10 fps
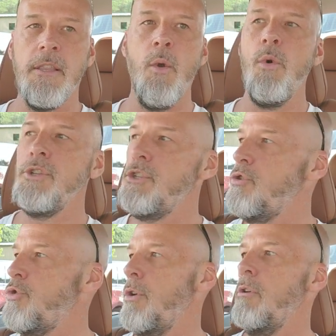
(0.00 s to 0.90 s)
They want you
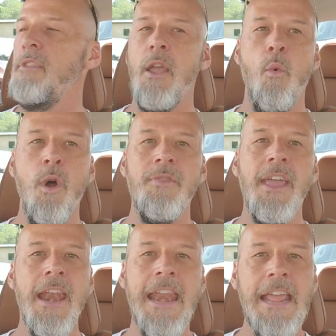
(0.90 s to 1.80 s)
triggered. They want
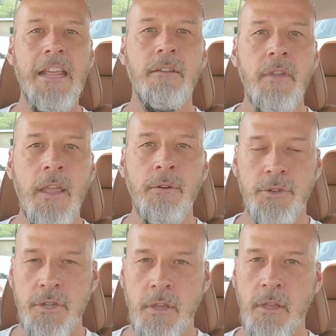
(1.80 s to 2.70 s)
that negative
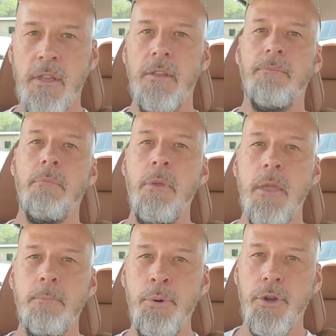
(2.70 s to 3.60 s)
energy
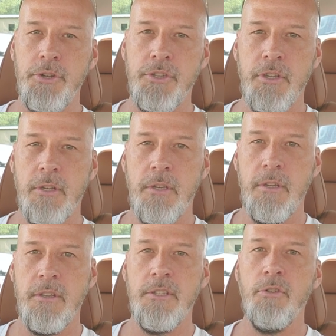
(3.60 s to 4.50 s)
being pushed.
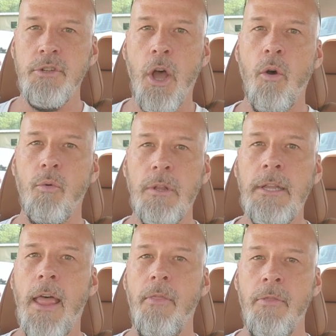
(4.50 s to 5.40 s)
So don't
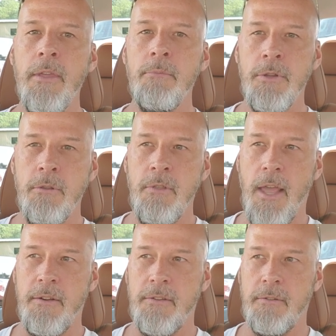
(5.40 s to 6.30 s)
let them do
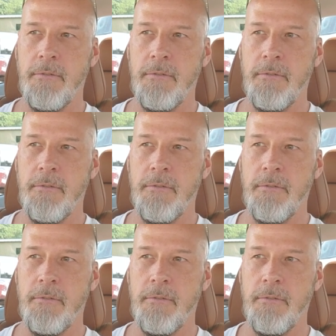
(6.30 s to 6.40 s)
that.